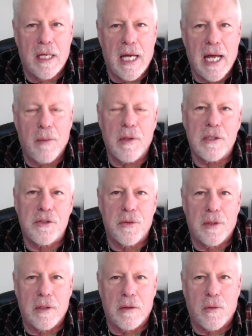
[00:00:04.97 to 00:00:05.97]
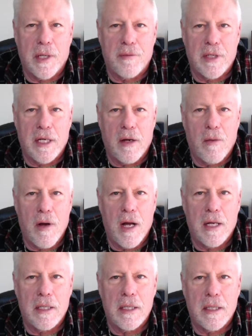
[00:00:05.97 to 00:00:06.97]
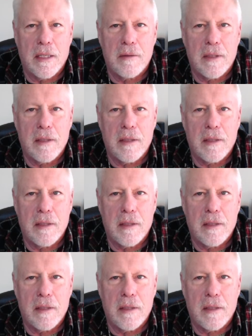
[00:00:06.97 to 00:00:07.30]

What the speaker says: Hey, I wanted to do a little quick video on a